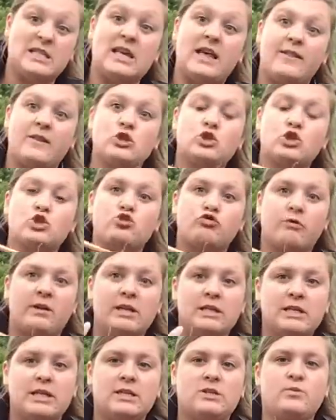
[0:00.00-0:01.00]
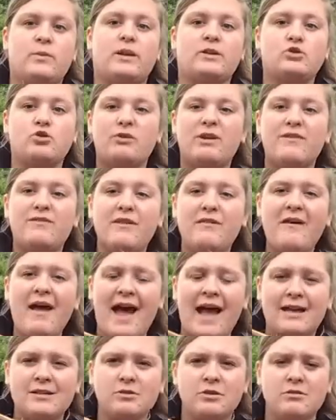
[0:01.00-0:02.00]
are the straightest ones, or even if it
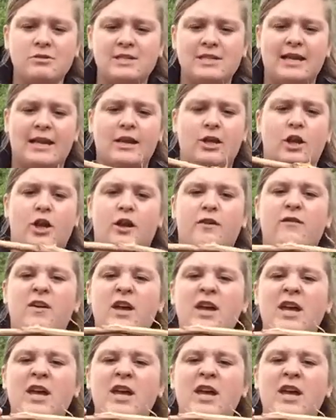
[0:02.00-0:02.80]
has got a slight curve,